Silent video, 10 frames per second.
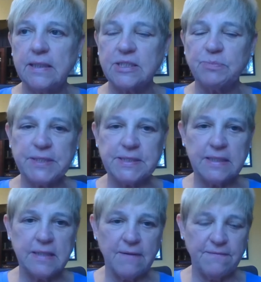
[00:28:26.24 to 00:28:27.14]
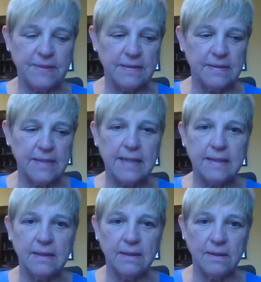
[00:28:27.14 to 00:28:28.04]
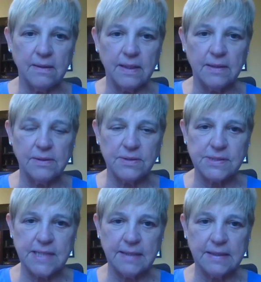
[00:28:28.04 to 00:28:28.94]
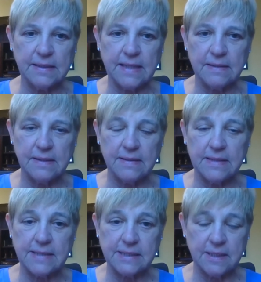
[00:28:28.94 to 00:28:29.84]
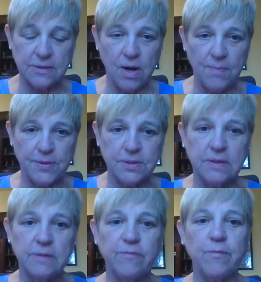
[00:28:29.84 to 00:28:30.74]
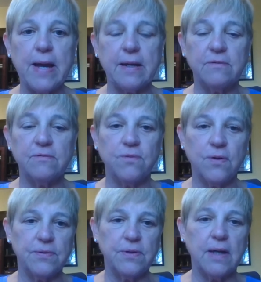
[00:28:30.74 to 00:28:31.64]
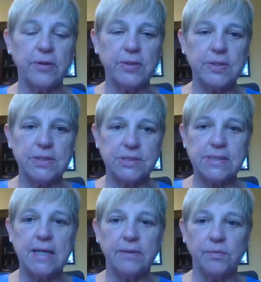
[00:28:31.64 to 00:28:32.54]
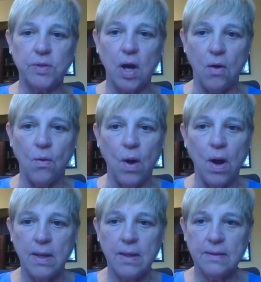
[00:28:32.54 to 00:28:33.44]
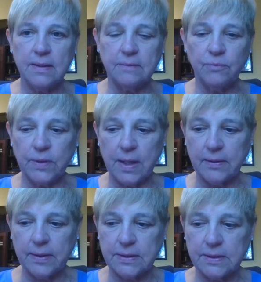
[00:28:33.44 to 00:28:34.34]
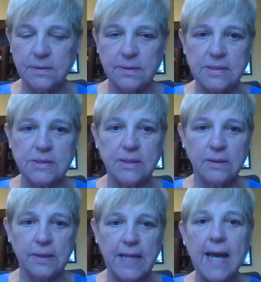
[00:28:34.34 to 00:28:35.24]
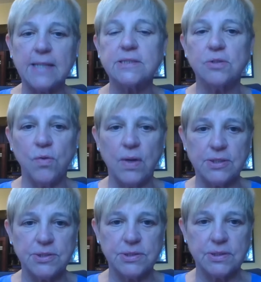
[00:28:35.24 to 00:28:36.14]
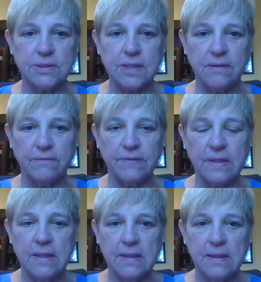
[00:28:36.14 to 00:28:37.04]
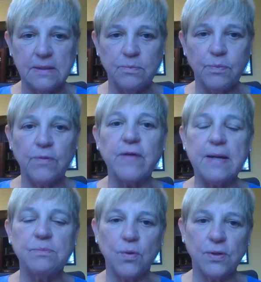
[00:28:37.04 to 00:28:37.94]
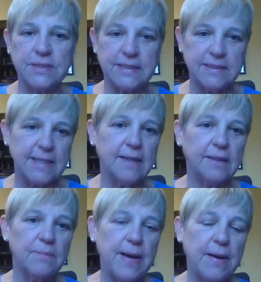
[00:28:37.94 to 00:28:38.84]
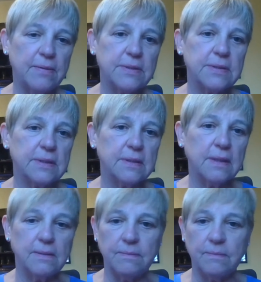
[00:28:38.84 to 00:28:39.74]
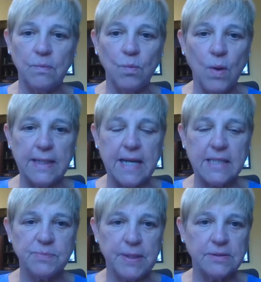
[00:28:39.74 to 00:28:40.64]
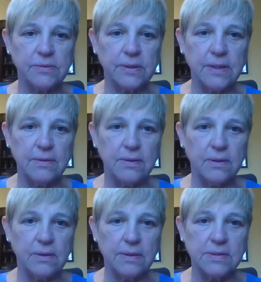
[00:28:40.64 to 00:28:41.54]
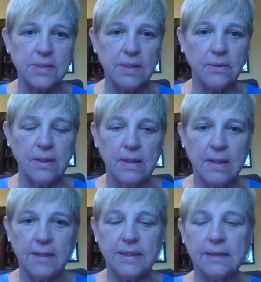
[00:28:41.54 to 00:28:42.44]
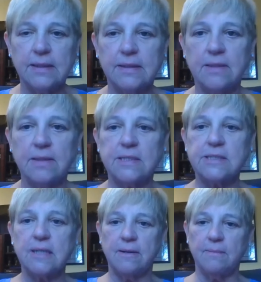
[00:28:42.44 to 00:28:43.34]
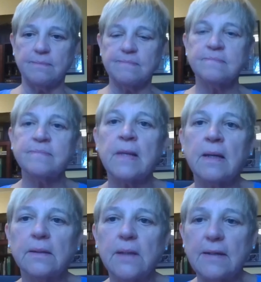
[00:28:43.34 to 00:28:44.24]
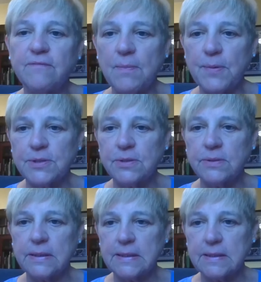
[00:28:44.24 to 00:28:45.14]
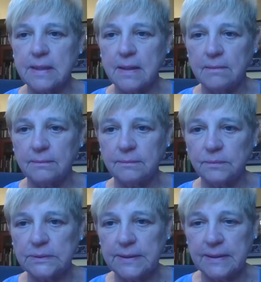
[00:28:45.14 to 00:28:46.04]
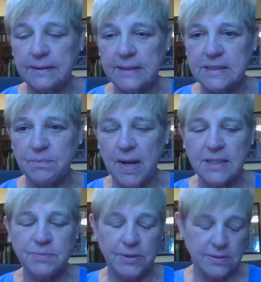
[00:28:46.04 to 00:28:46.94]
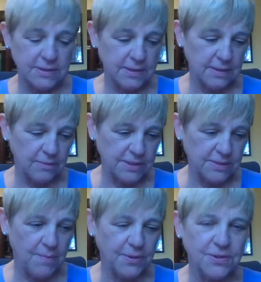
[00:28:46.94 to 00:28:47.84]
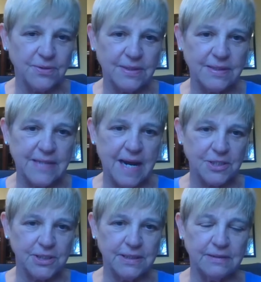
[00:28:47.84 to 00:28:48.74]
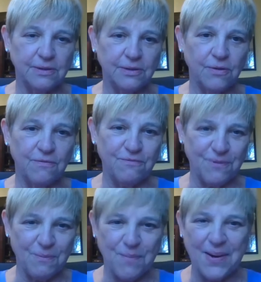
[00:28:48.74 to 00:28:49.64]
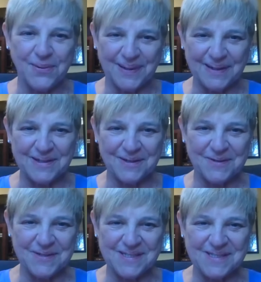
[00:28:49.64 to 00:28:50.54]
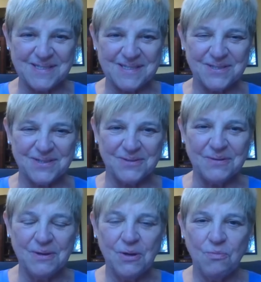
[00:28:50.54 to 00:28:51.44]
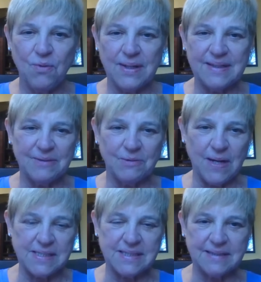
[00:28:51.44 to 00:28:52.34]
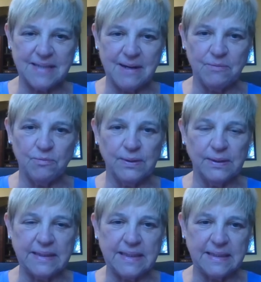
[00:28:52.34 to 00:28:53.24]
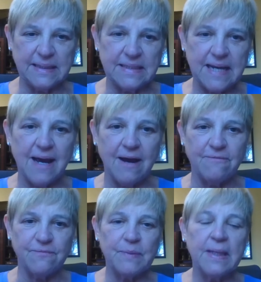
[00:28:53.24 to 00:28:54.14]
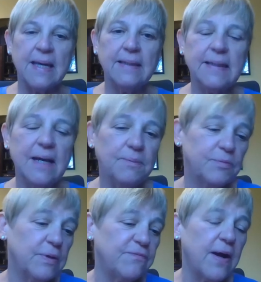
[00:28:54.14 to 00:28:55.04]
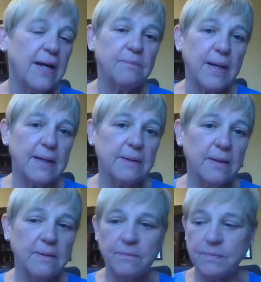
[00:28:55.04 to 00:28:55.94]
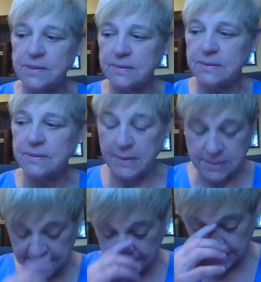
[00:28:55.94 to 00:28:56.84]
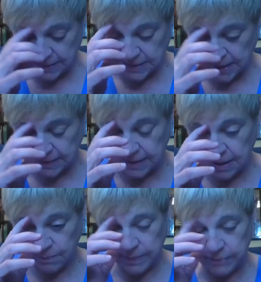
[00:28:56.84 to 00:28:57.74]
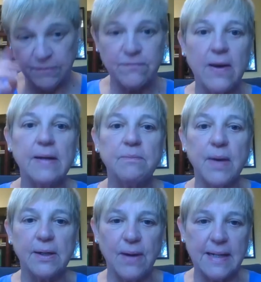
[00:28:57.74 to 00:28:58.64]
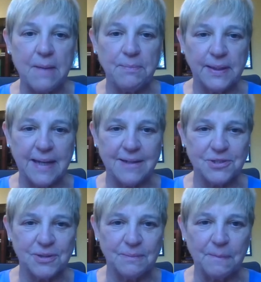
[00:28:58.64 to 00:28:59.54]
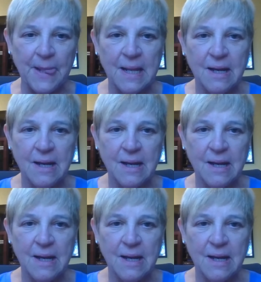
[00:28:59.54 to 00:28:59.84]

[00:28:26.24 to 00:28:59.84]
explicit enough that they are understanding. That's another opportunity for back and forth. They're not going to just tell you no, that we're not going to do this. They're going to ask you questions of, can you provide more detail about one aspect or another? And so I think that there is a lot of opportunity, at least in my experience, there was some opportunity to actually learn from BioLINCC as to what it was that they really needed to have. And it helped refine my study design, and helped me refine my grant application